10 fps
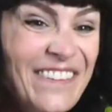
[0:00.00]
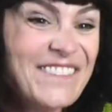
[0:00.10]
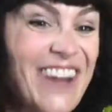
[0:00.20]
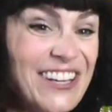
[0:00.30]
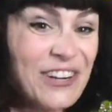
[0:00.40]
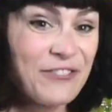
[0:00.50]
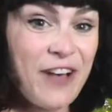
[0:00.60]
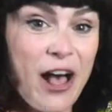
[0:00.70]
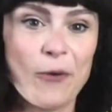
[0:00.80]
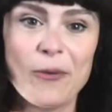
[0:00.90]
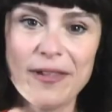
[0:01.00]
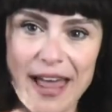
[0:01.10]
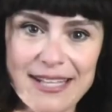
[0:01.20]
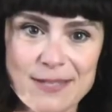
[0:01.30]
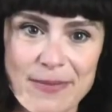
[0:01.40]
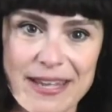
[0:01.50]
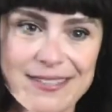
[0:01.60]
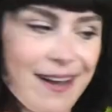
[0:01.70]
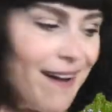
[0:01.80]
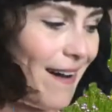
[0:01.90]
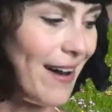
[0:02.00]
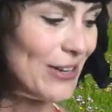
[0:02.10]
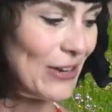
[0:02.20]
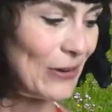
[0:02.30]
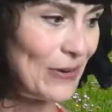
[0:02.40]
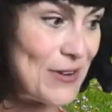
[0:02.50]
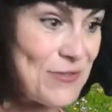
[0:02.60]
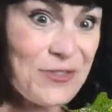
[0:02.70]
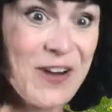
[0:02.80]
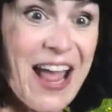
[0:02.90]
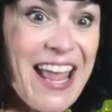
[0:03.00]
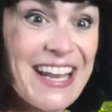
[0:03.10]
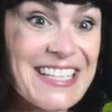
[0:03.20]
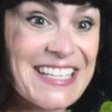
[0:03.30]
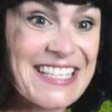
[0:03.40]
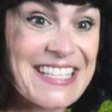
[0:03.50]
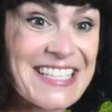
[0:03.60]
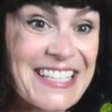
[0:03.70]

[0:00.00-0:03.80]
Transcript: Wonderful. Well, let's meet our new friend.